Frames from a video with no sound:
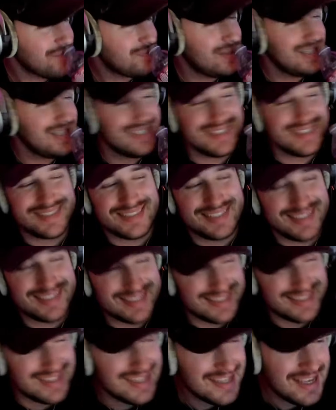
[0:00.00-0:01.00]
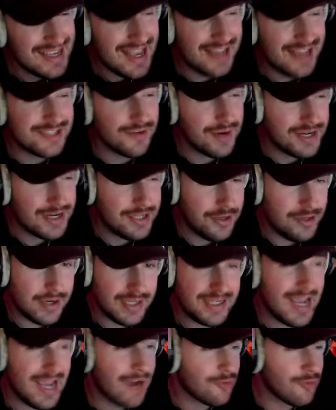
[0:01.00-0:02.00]
How's everybody doing?
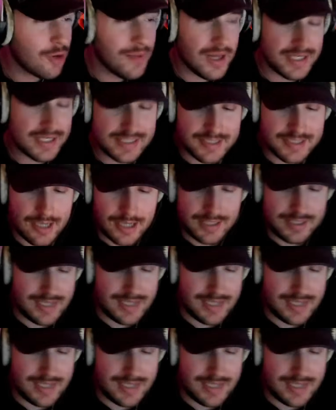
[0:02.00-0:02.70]
Yeah, Roblox is done.